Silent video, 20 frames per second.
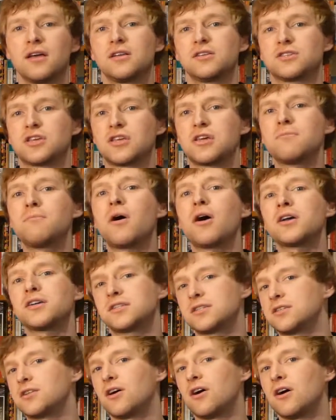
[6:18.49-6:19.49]
So you might
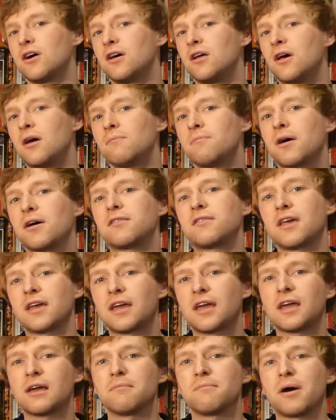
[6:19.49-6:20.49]
start by
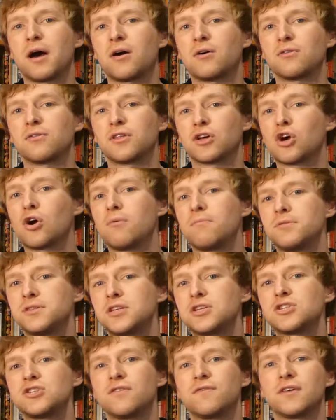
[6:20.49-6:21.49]
thinking about the
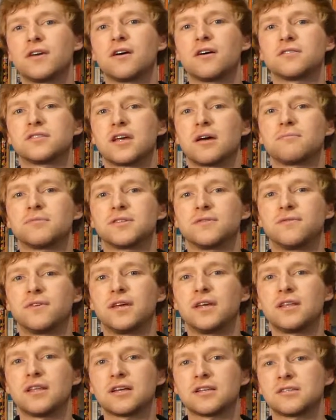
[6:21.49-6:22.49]
composition of the Earth's
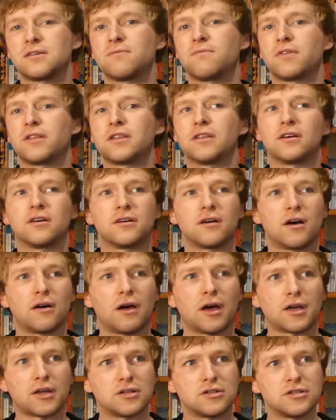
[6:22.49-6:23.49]
atmosphere. That's something that
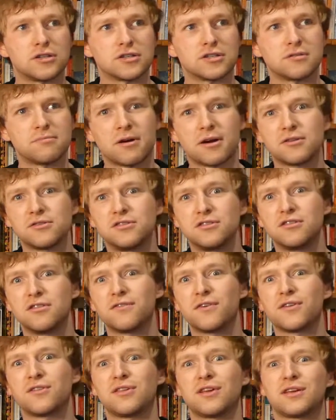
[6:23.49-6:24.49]
I could just about do
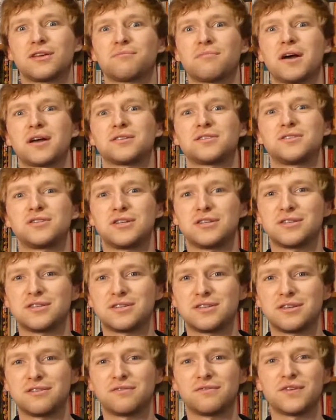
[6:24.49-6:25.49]
if I think back to
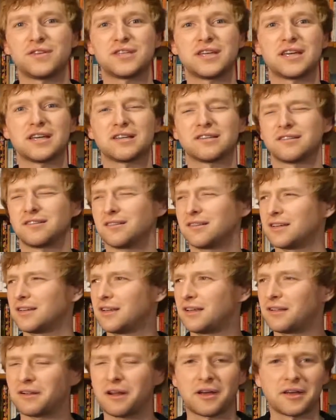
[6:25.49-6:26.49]
GCSE physics. I'm
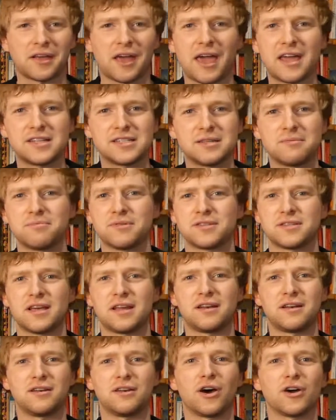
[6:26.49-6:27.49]
thinking like
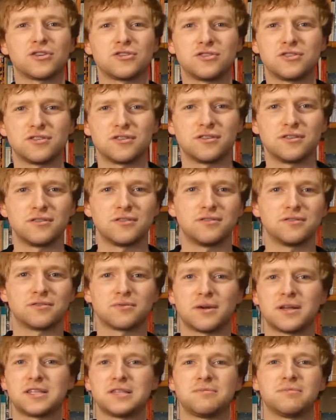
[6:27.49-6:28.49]
80% nitrogen,
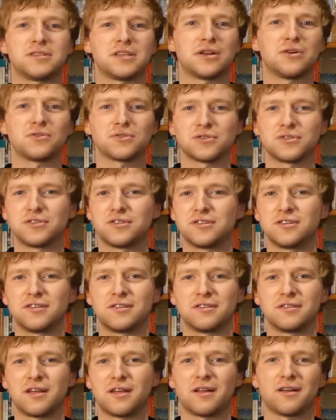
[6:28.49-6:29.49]
20% oxygen,
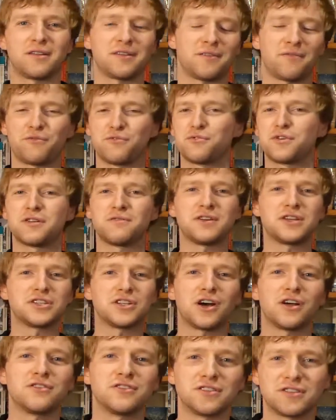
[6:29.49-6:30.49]
and that I've already reached
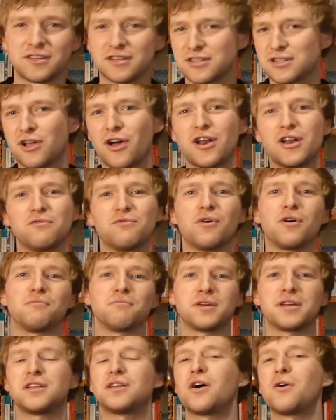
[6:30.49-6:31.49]
100, so that's slightly wrong.
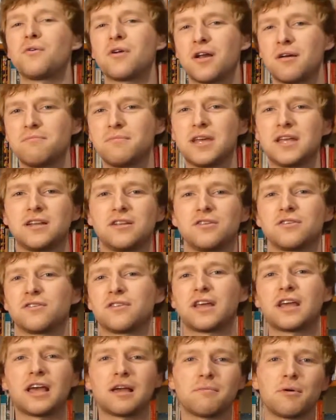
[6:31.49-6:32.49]
But you know what I mean. And you're
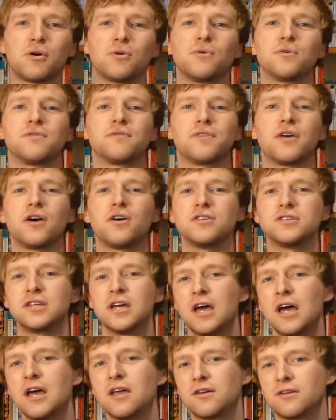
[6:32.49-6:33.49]
thinking about all of those.
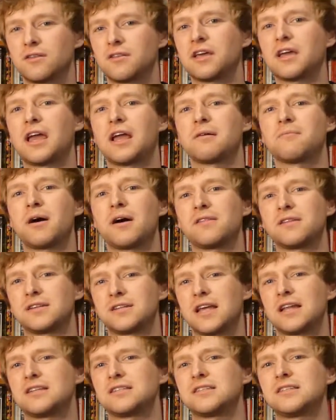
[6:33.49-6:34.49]
You're thinking about the
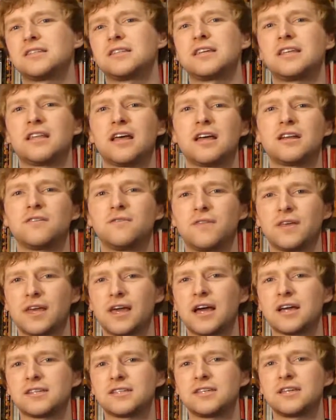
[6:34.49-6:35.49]
density then of the
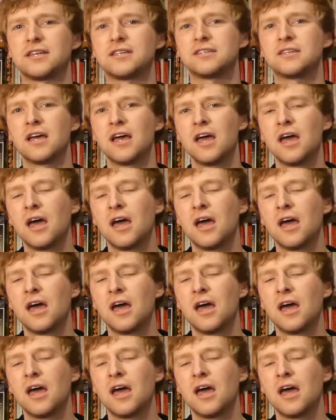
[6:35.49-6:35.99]
gases.